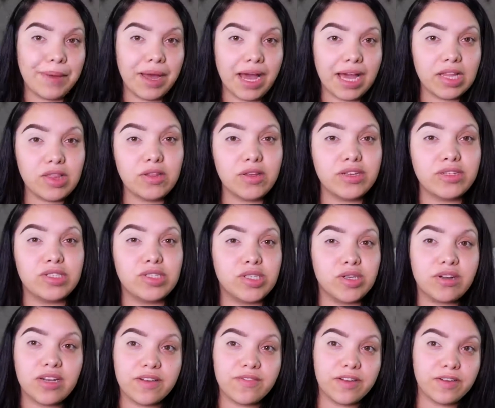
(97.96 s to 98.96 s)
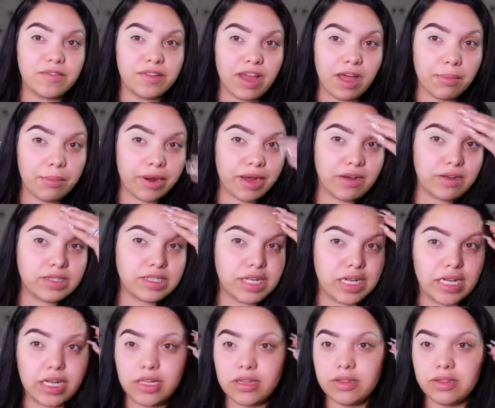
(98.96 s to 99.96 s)
I look so different without brows.
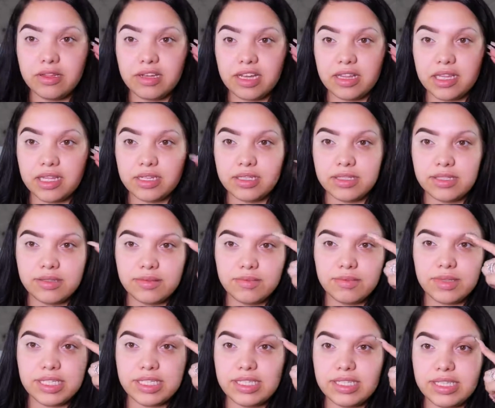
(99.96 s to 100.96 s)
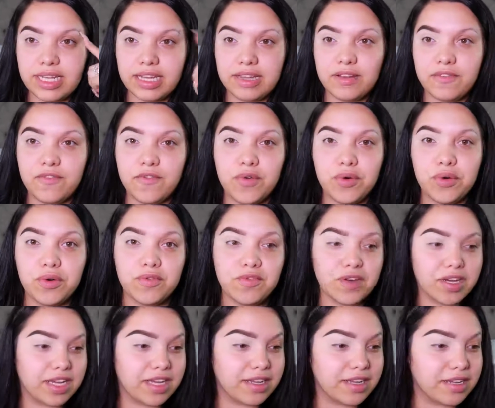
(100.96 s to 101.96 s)
Like, look at this. This is like a full
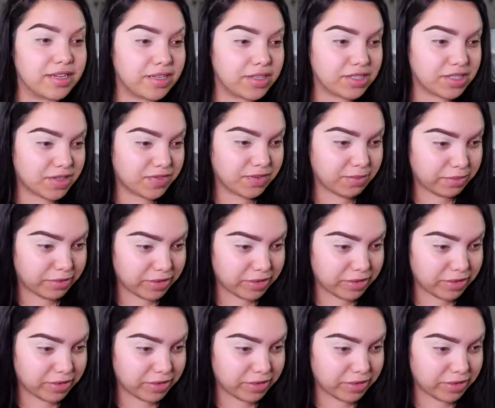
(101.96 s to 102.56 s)
different